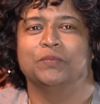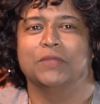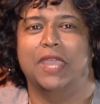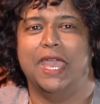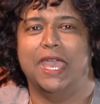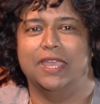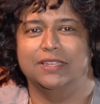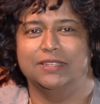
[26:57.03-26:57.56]

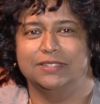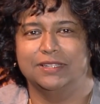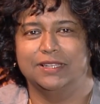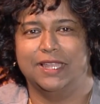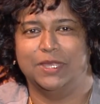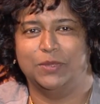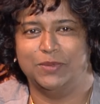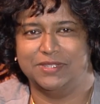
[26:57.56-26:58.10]
And
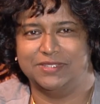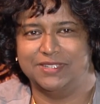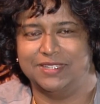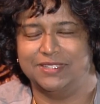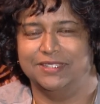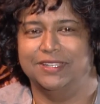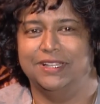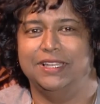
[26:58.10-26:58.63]
like we
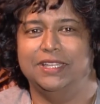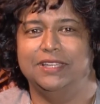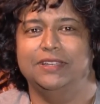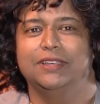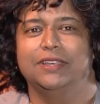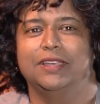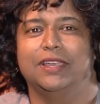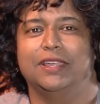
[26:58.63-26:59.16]
stated earlier,
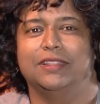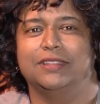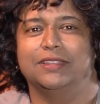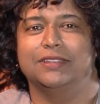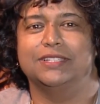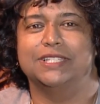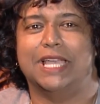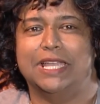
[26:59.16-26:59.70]

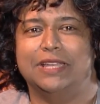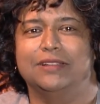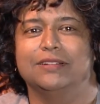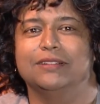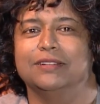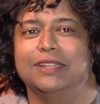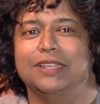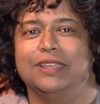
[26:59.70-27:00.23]
the
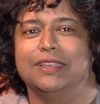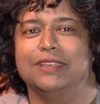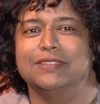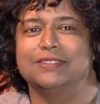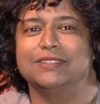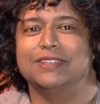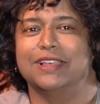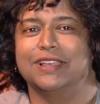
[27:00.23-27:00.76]
title
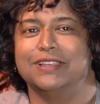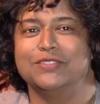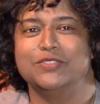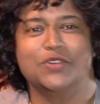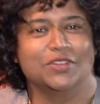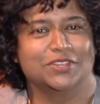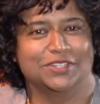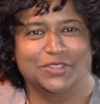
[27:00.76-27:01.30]
is
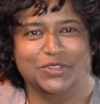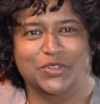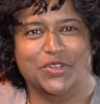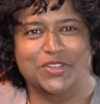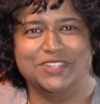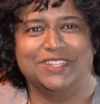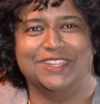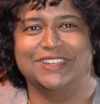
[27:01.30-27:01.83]
not the
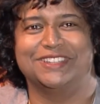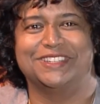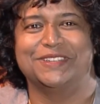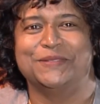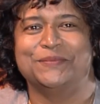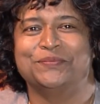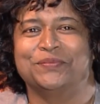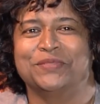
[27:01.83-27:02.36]
content.
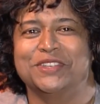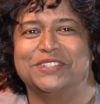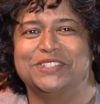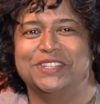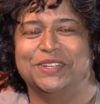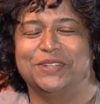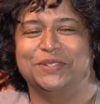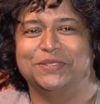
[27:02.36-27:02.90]

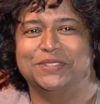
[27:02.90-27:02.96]
So